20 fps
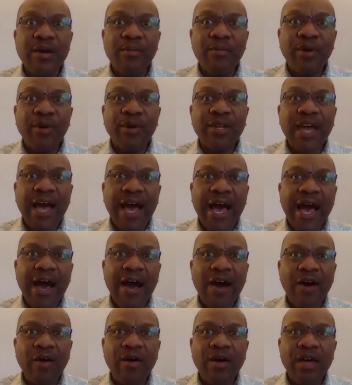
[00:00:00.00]
but
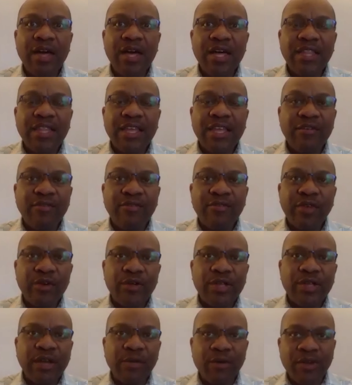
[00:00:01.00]
how they feel that.